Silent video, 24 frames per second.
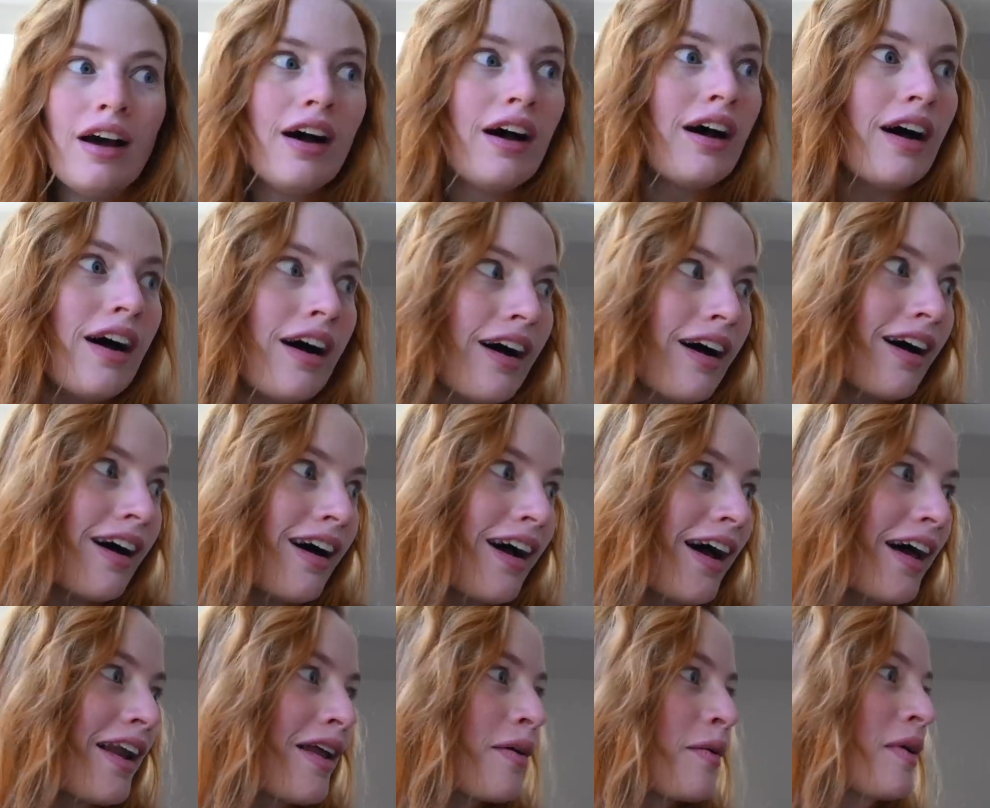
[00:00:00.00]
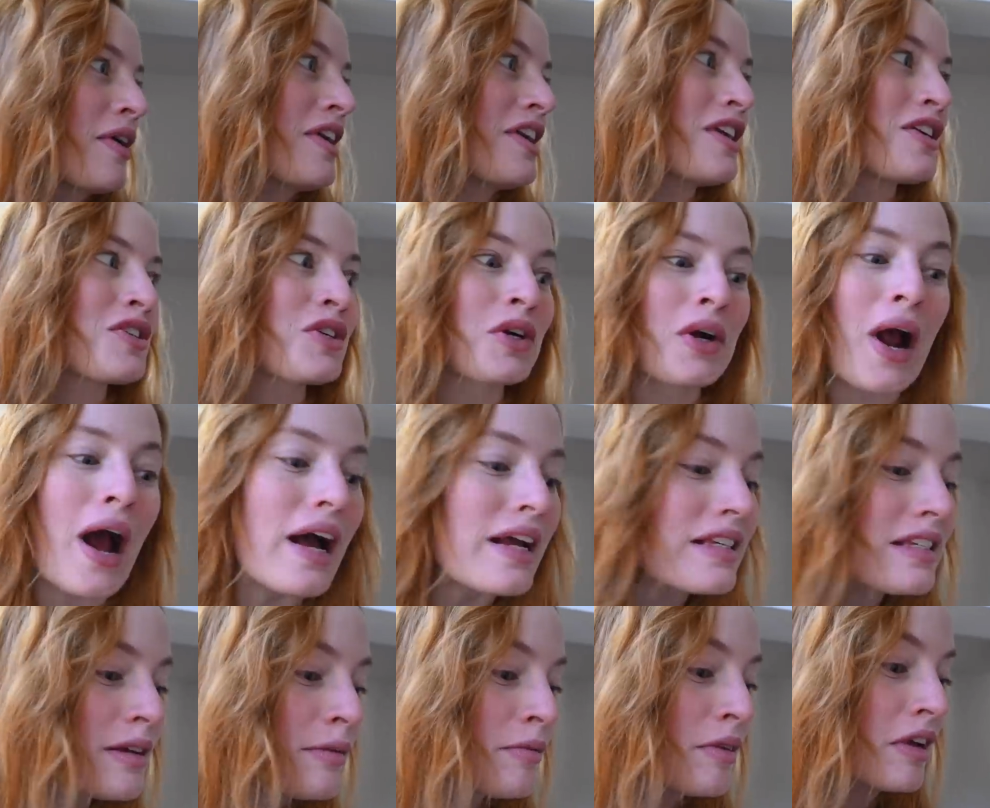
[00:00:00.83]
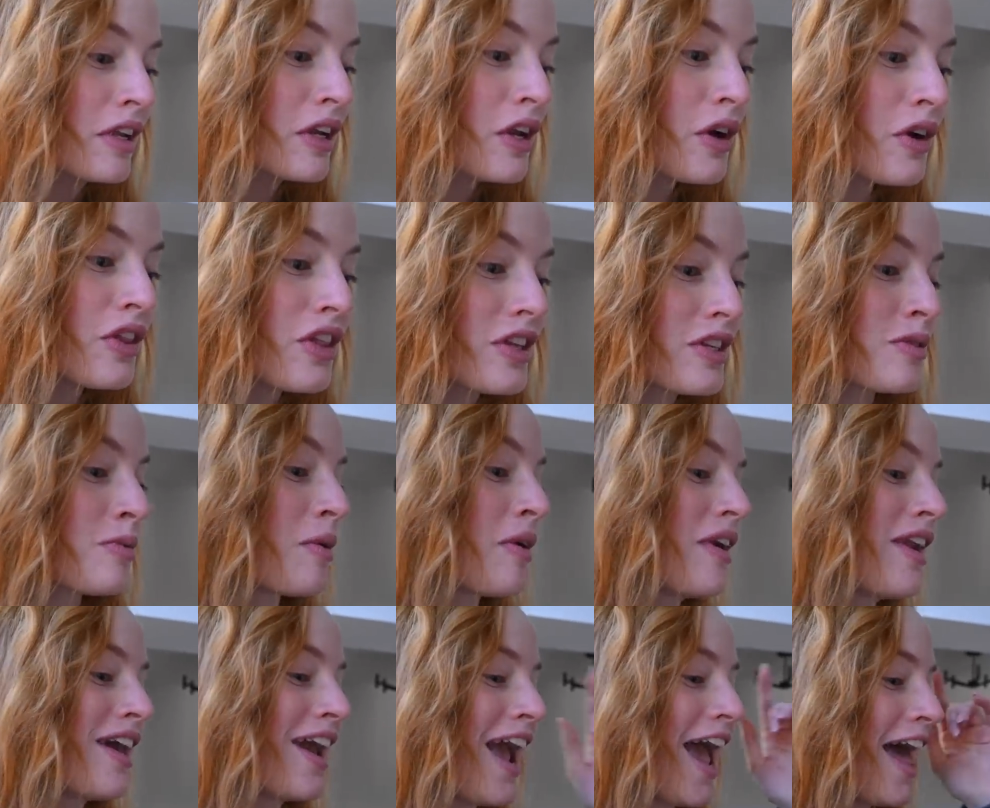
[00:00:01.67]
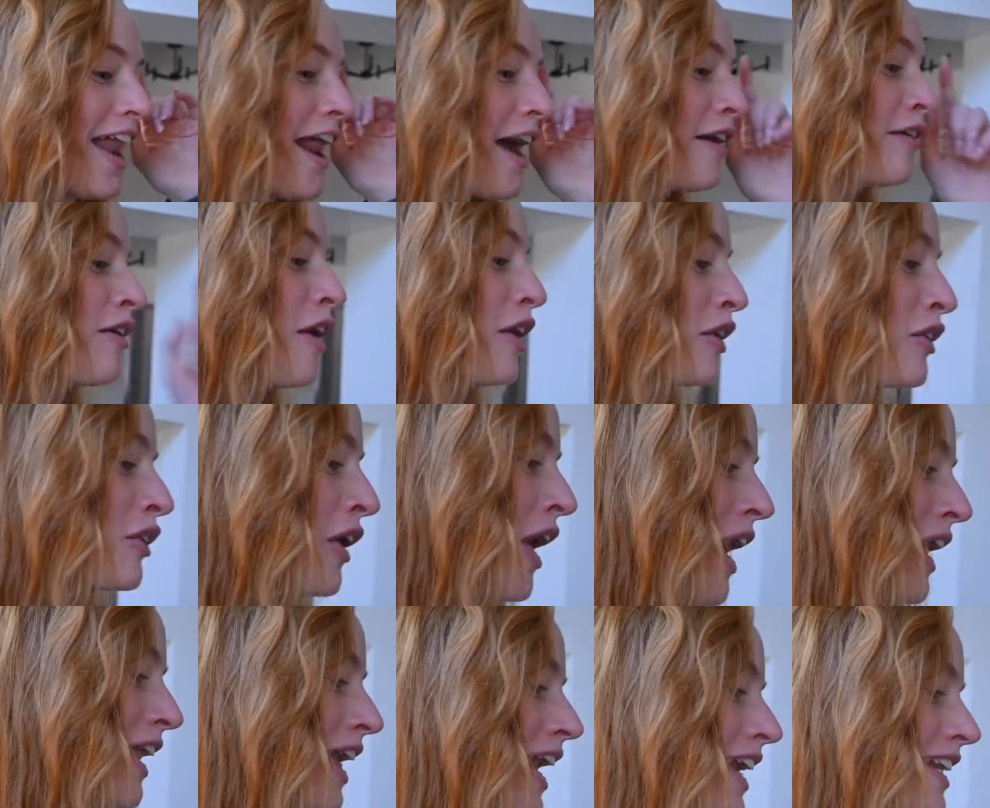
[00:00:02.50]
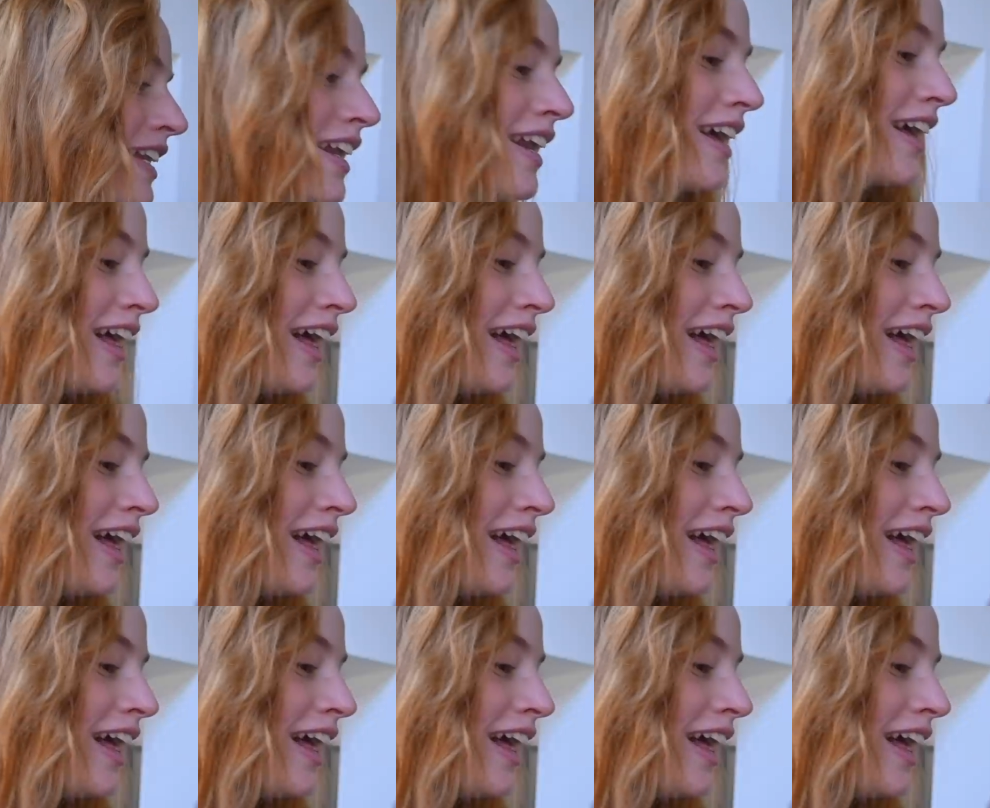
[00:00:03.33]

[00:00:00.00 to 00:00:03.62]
and I wanted to try something new this morning and I regret it.